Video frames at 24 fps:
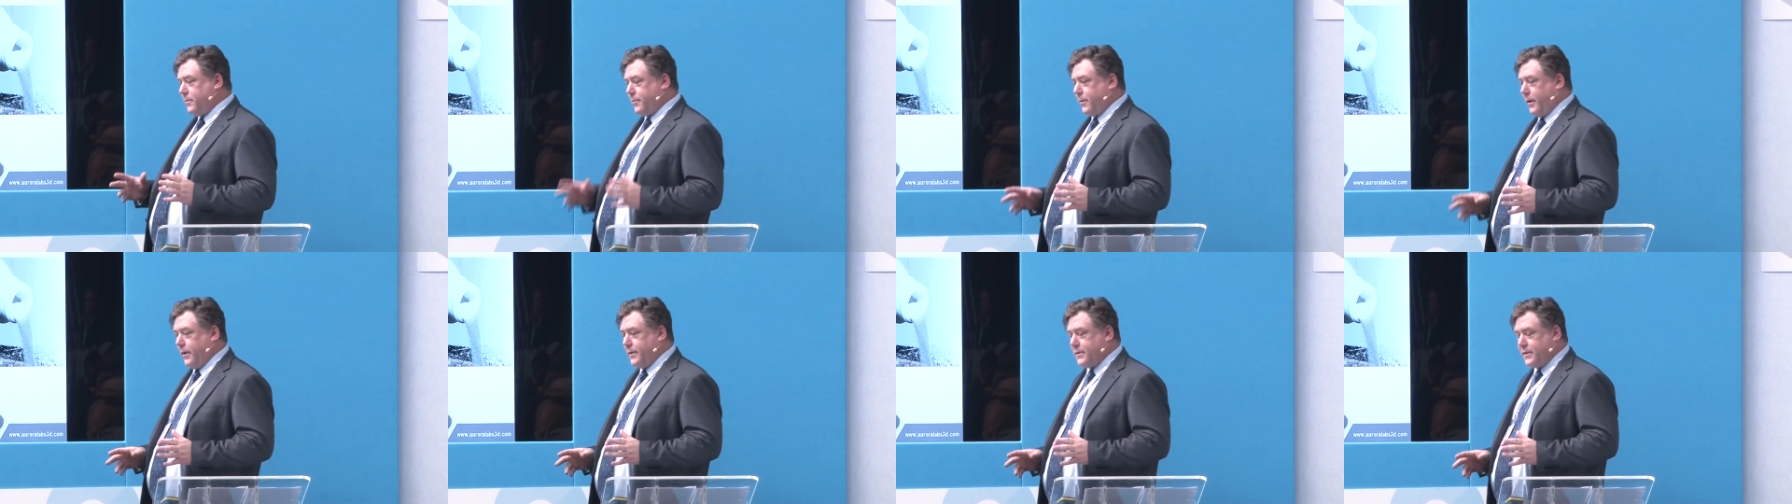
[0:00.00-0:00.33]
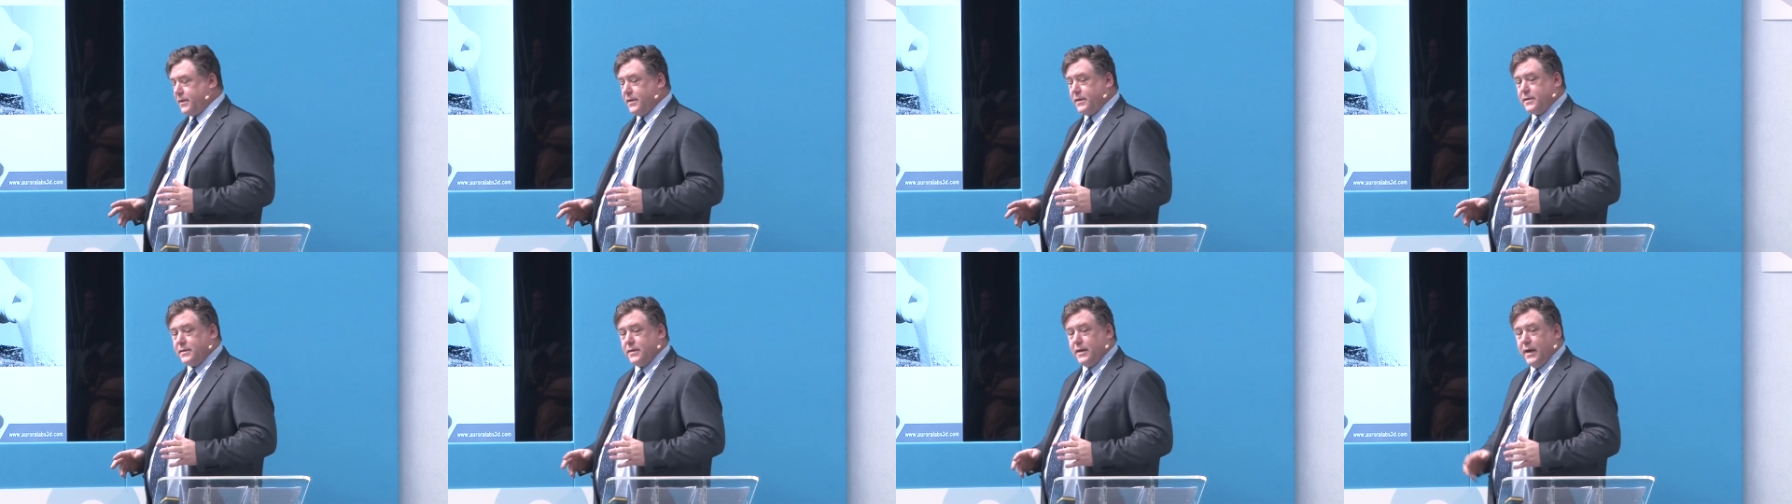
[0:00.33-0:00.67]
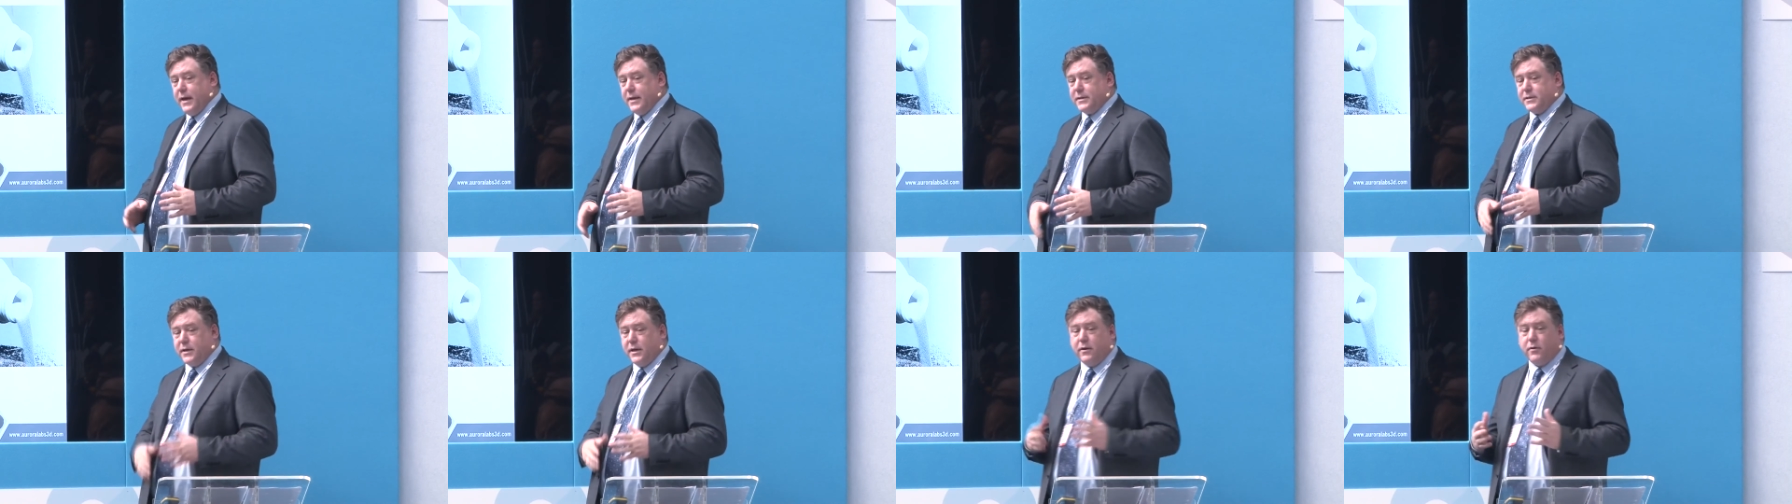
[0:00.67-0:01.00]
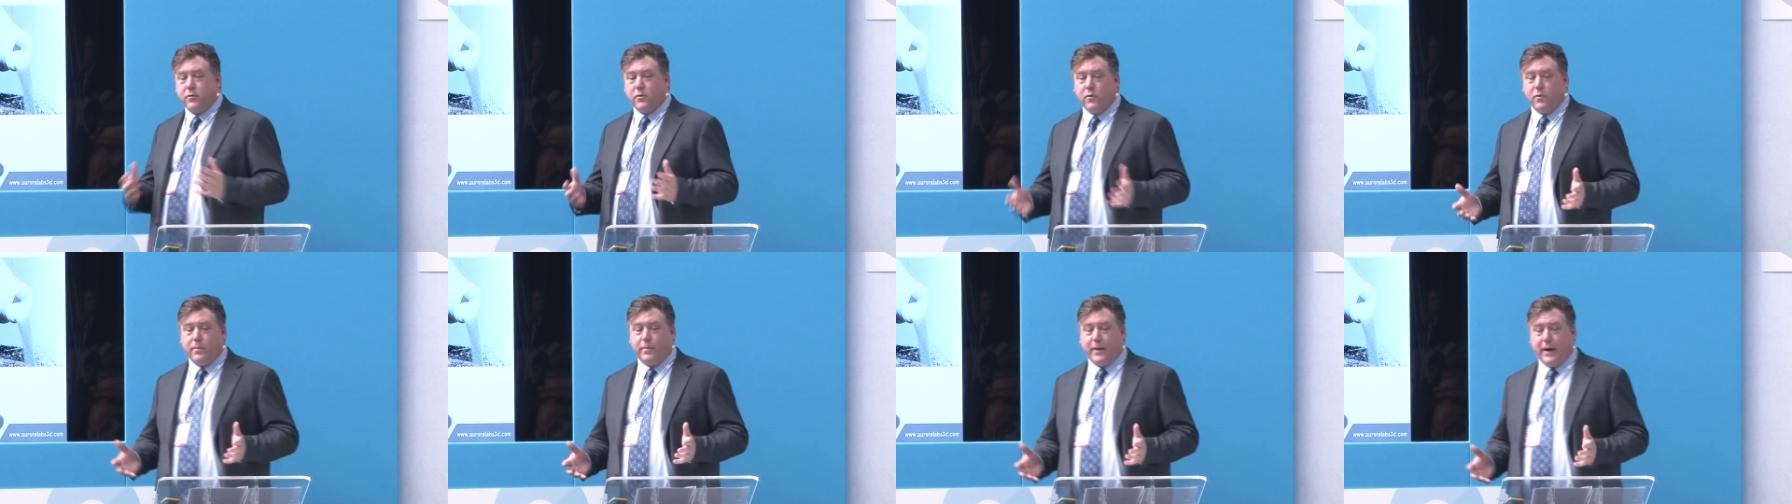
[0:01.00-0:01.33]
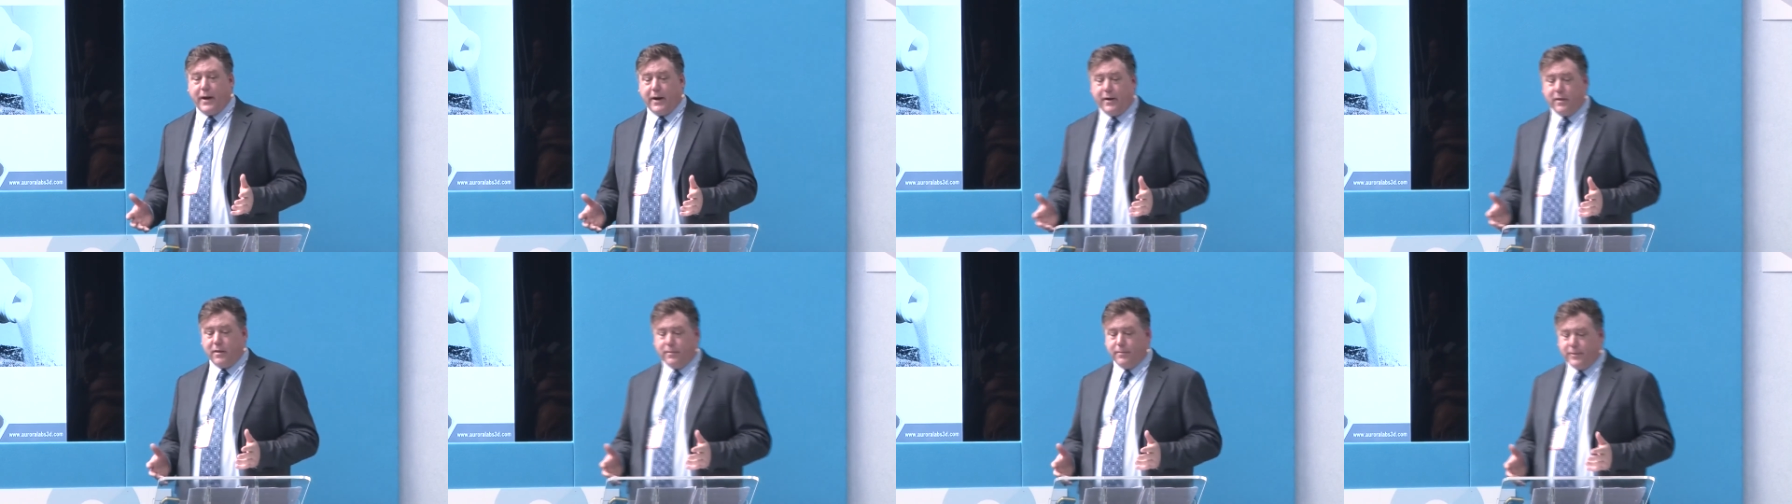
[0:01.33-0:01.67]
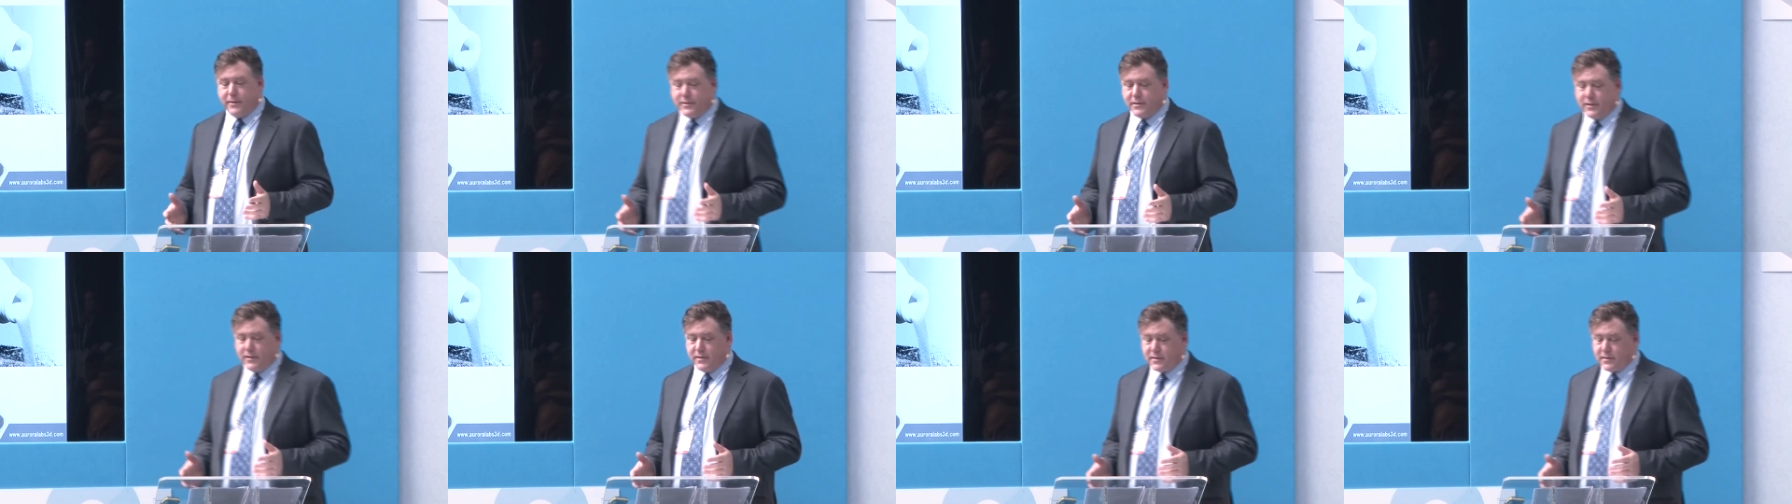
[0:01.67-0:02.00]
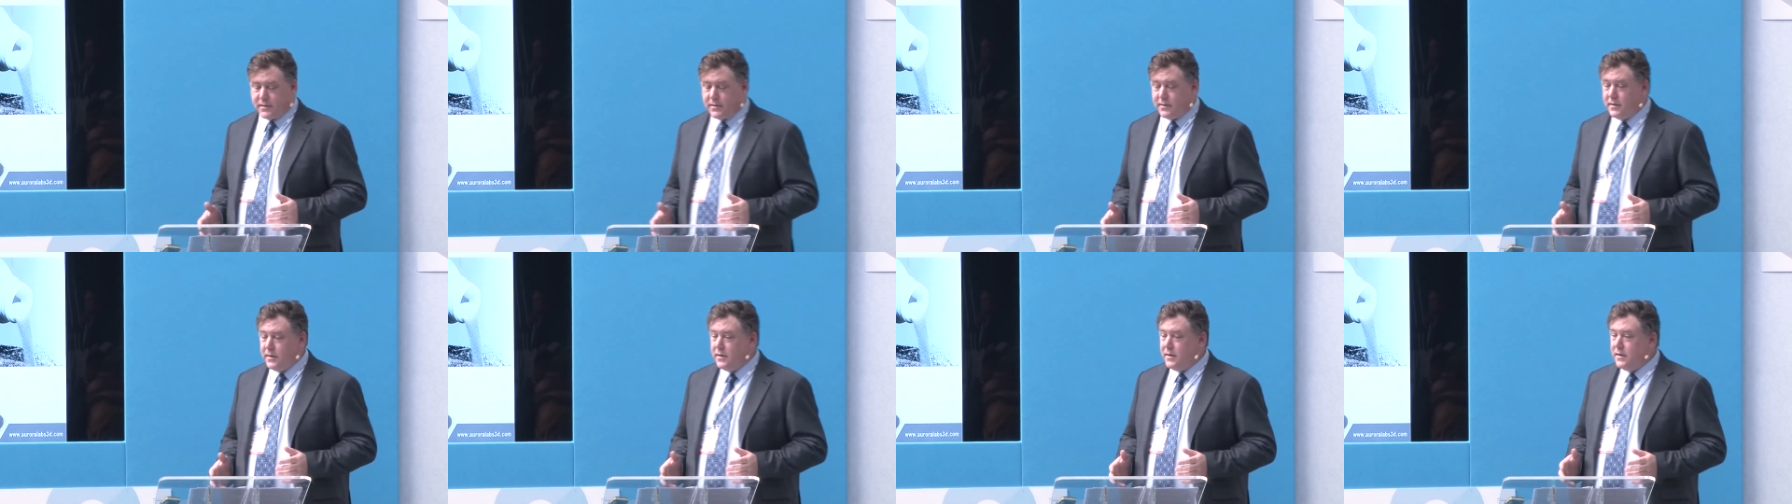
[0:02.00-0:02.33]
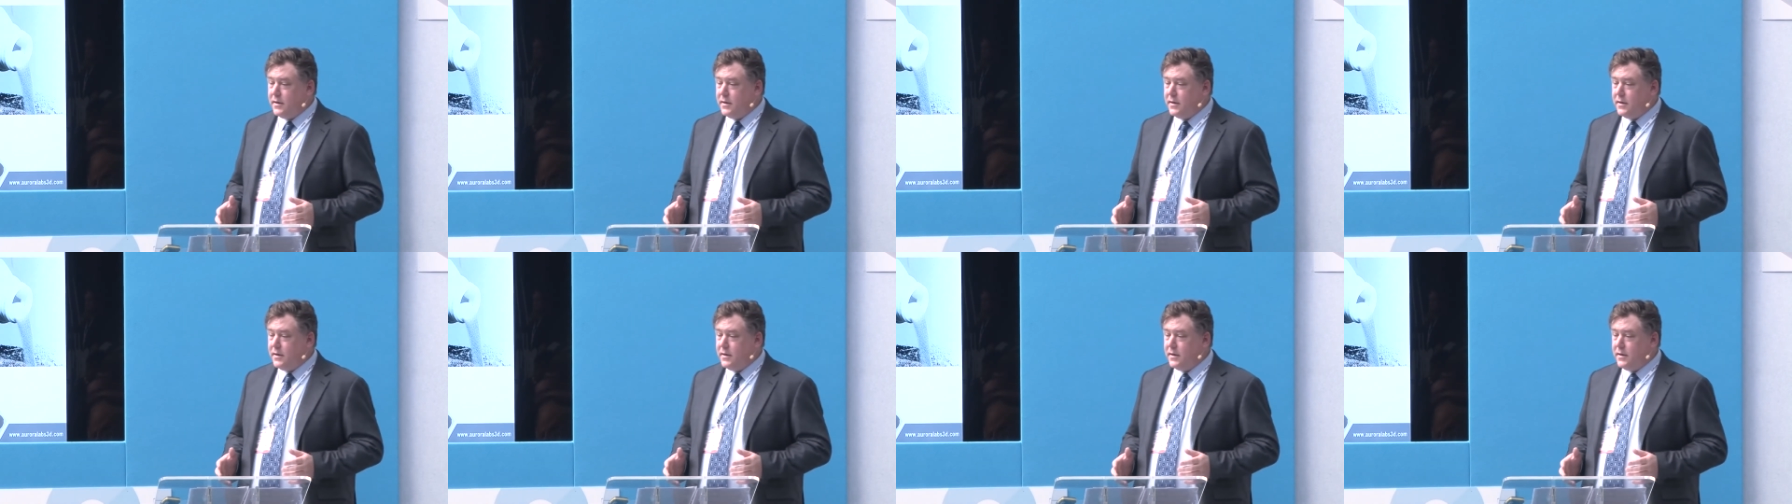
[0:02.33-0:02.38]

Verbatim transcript: process as an integral part of the business.